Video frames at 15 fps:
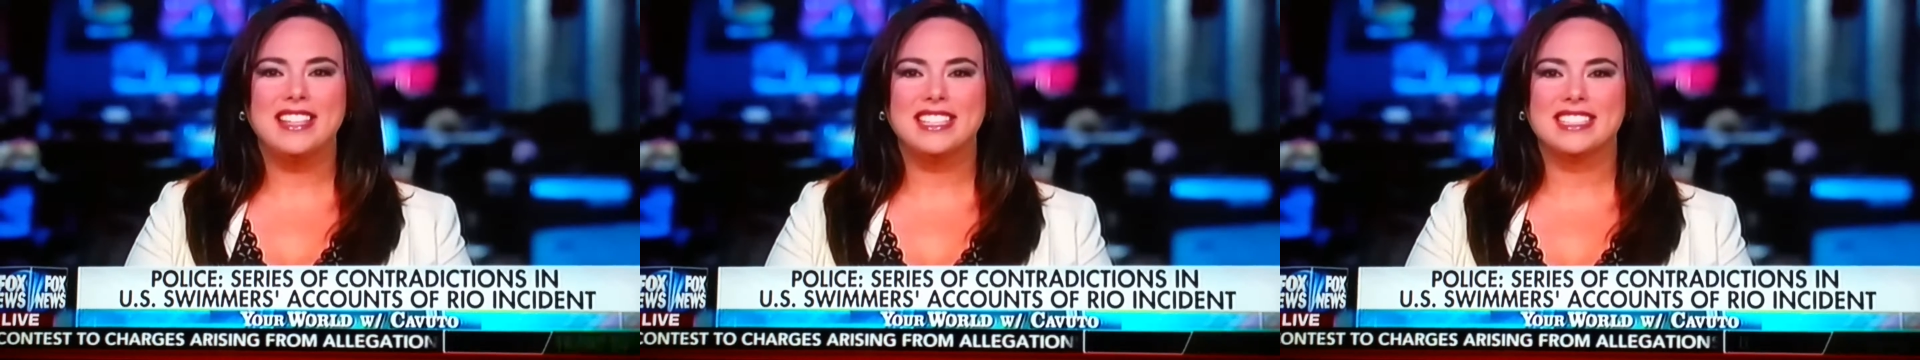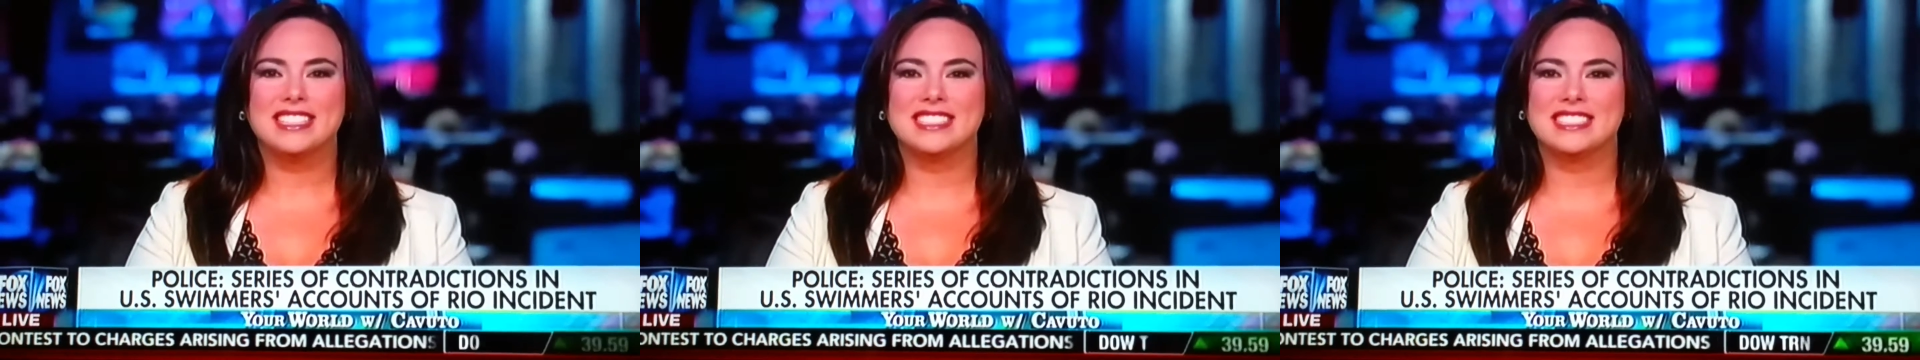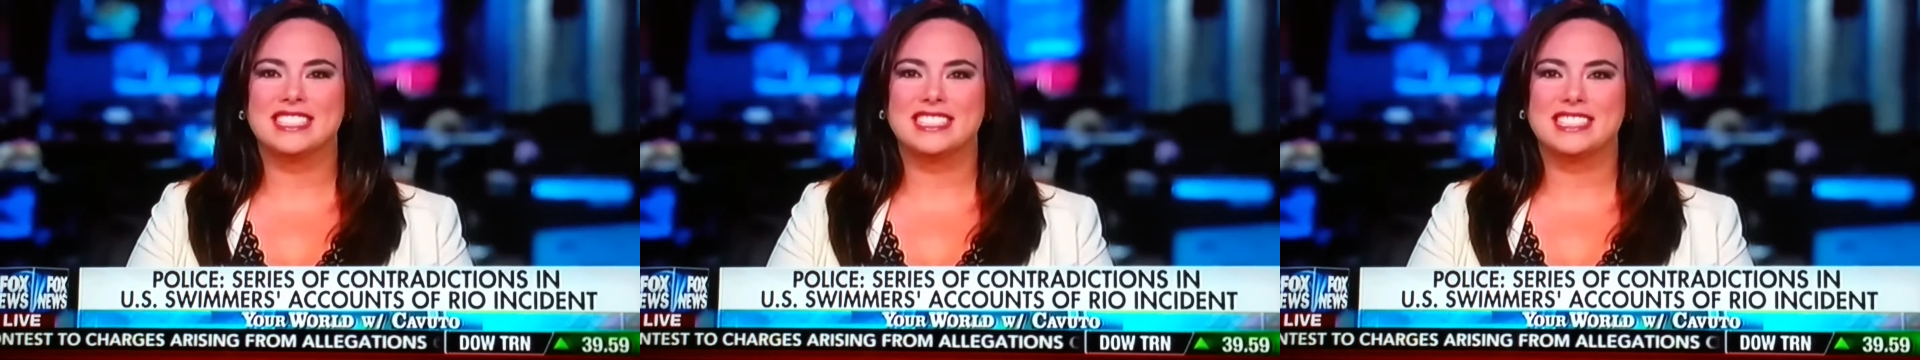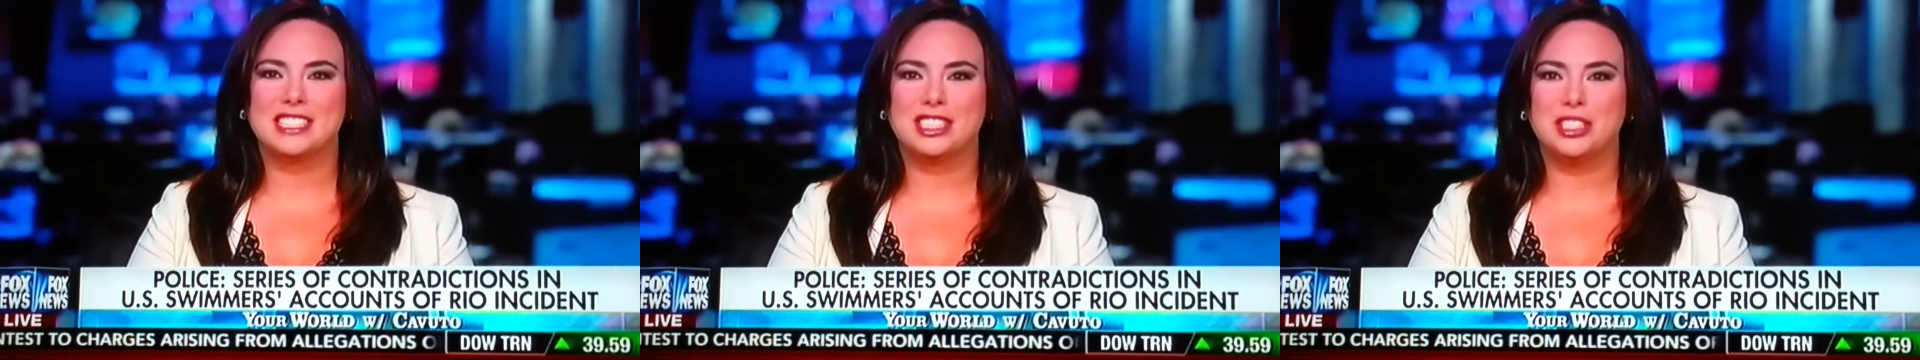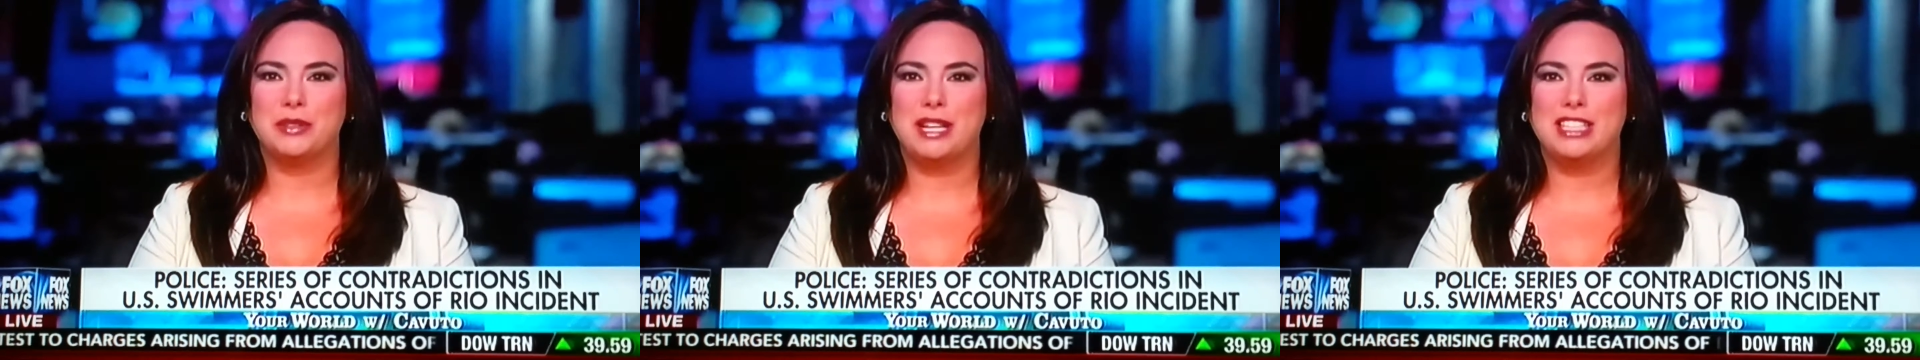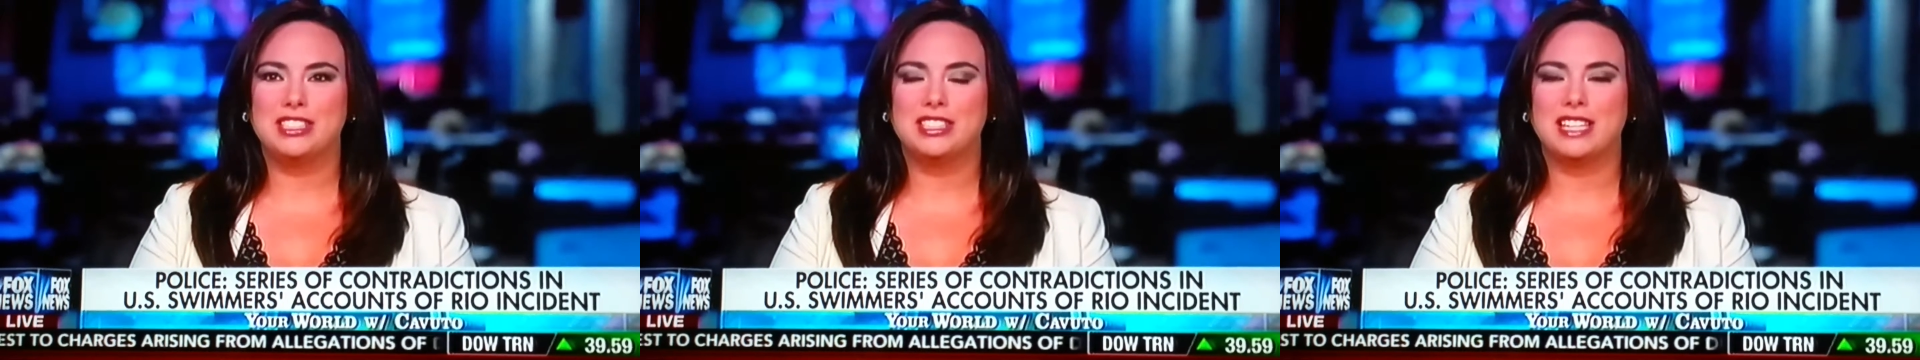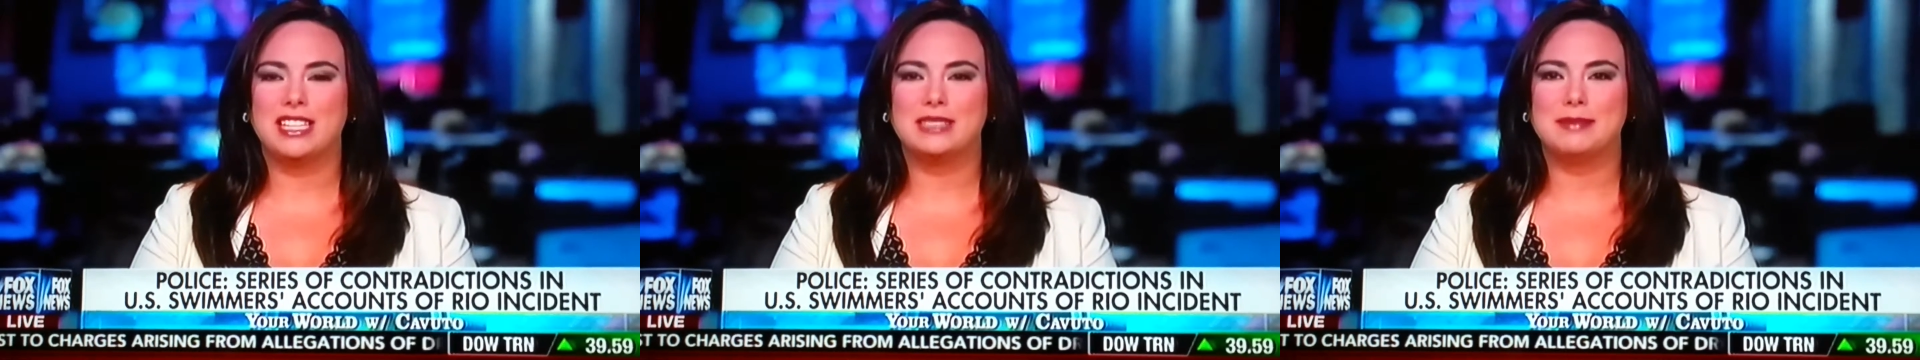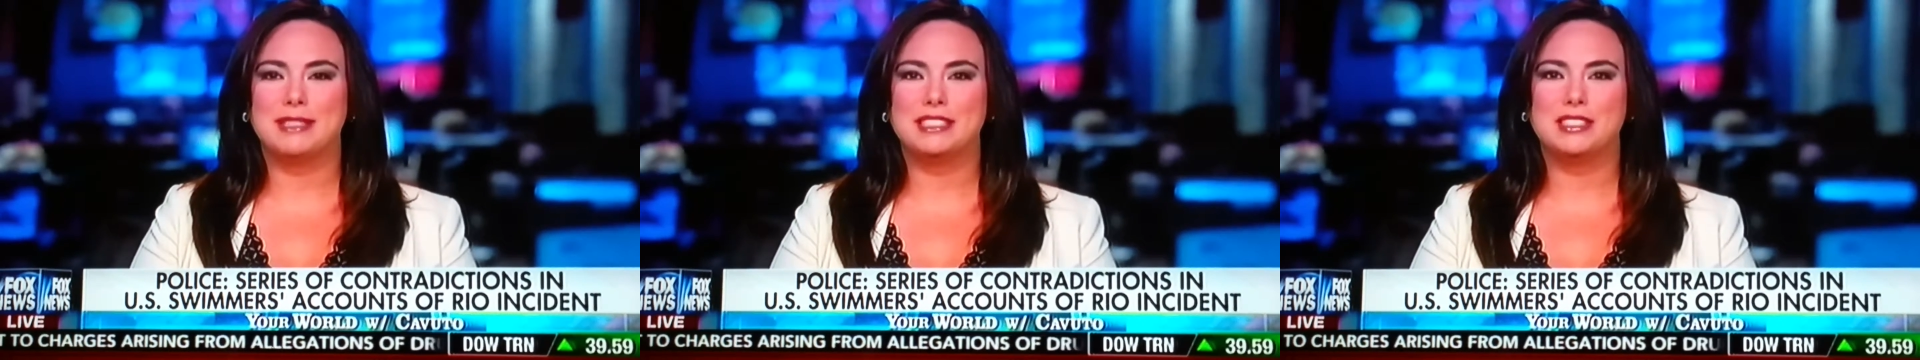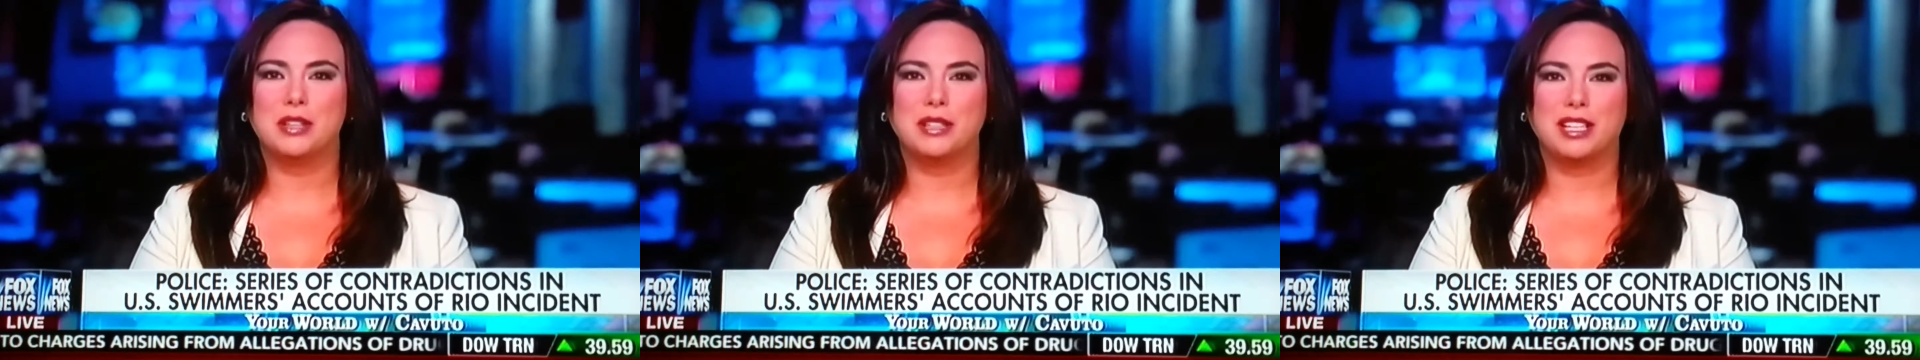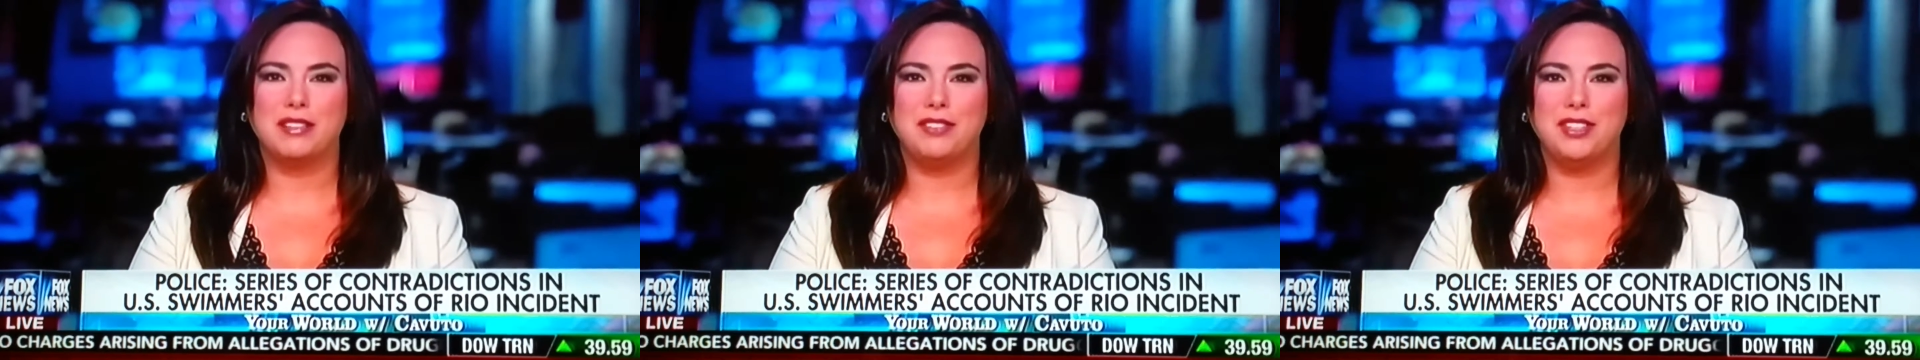think that this is a situation that has been
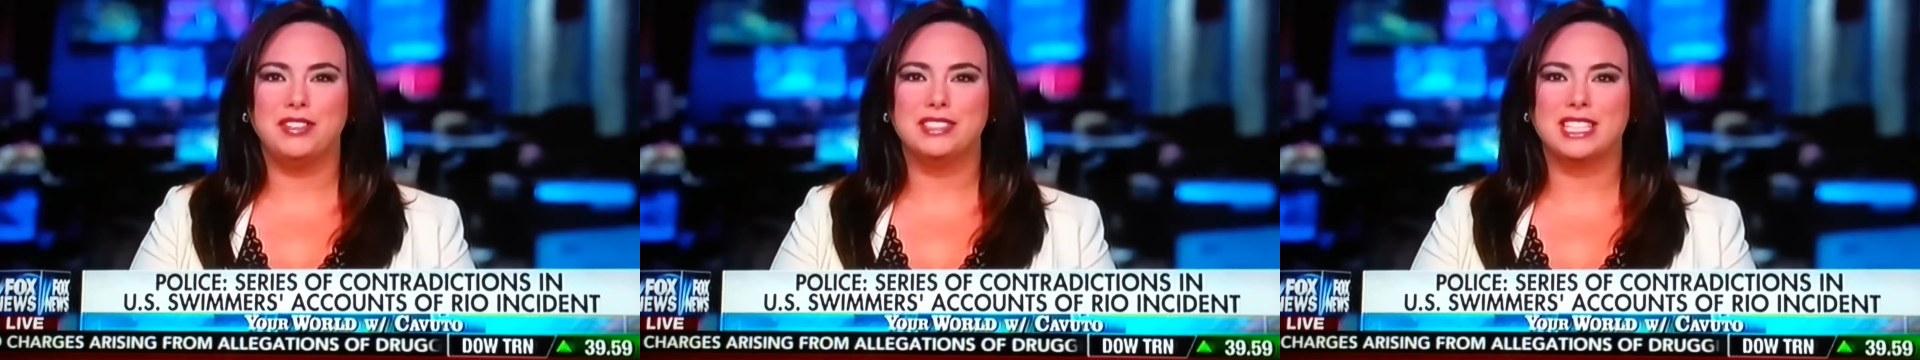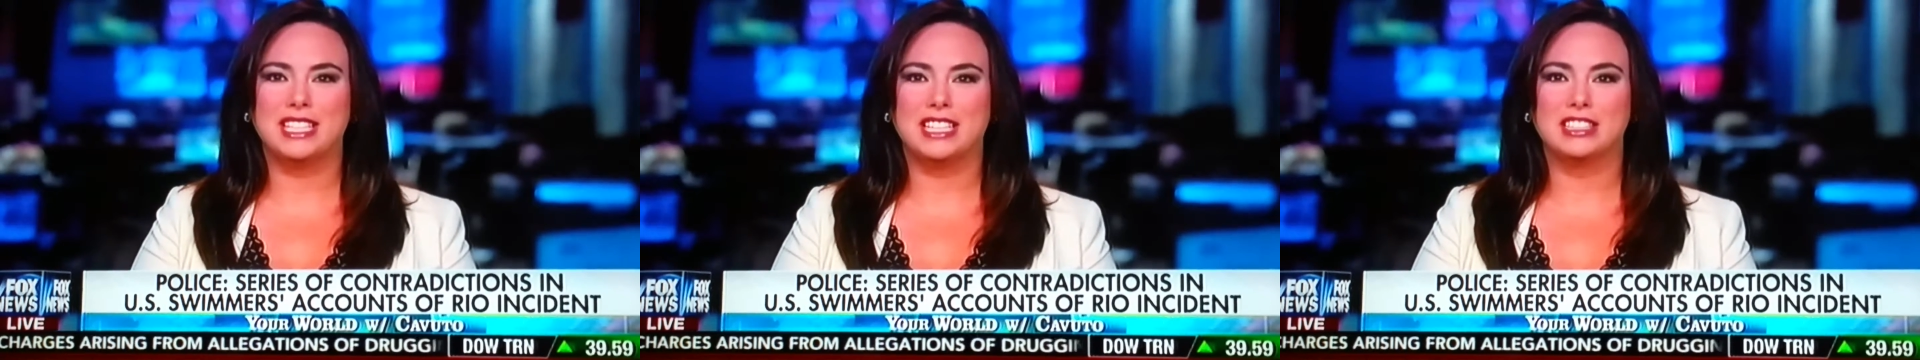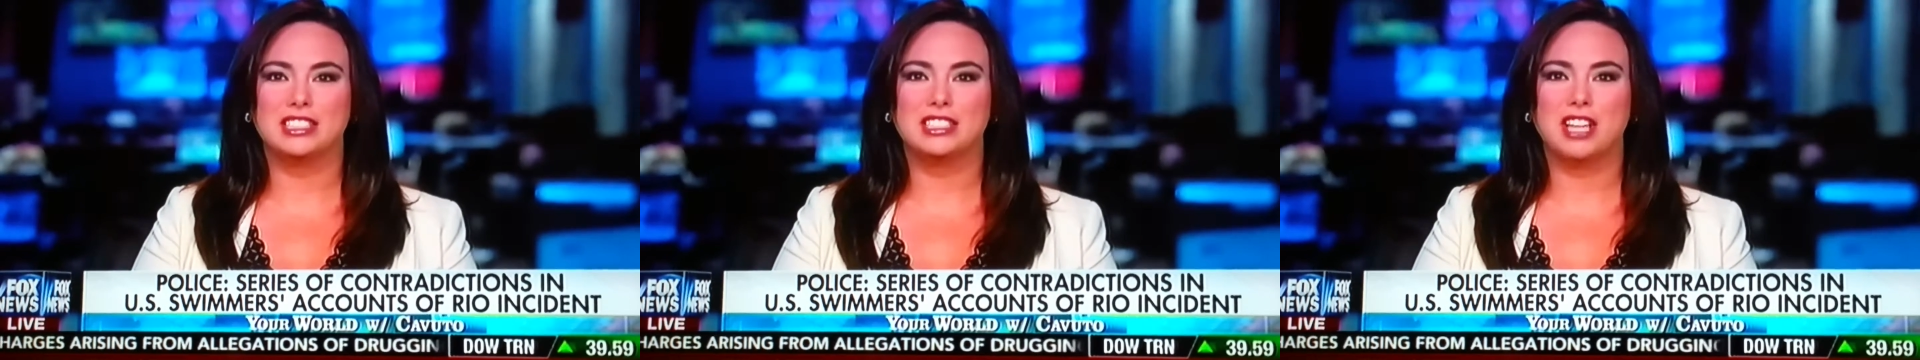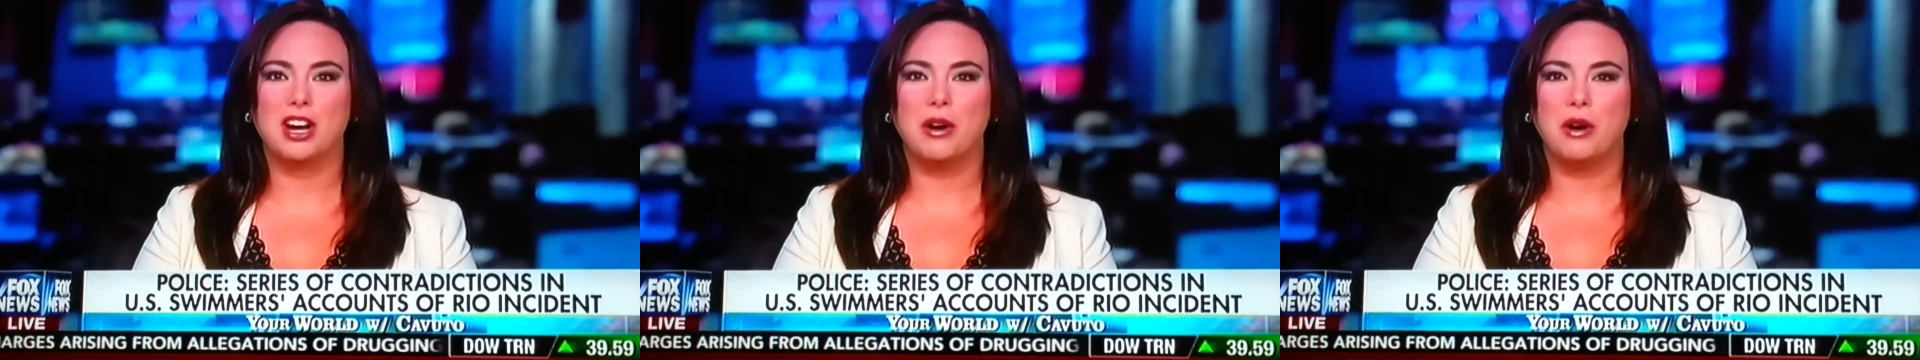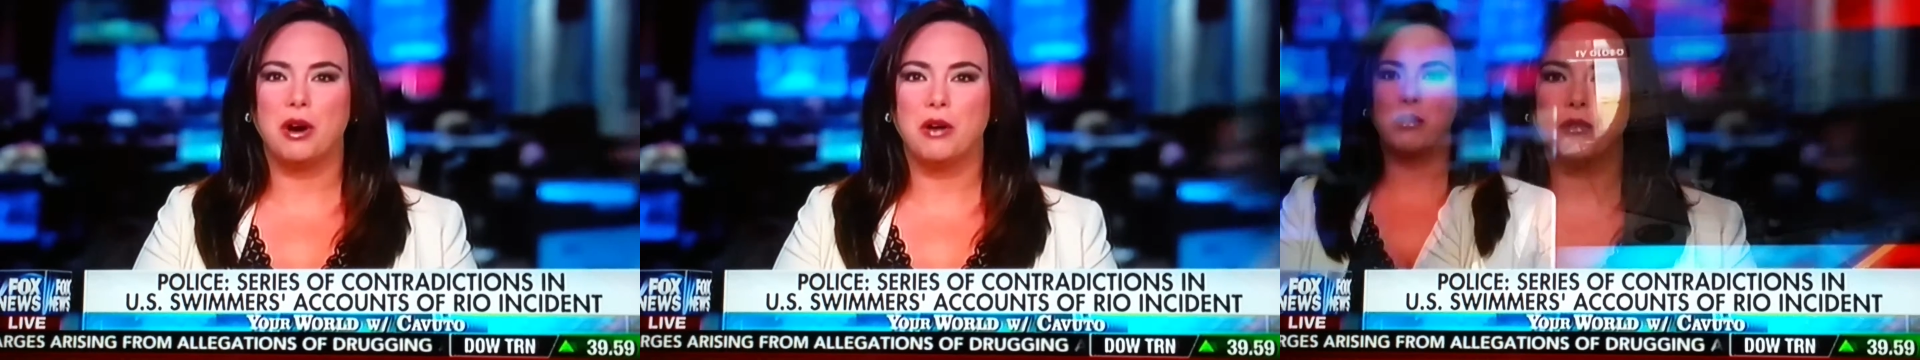so confusing and so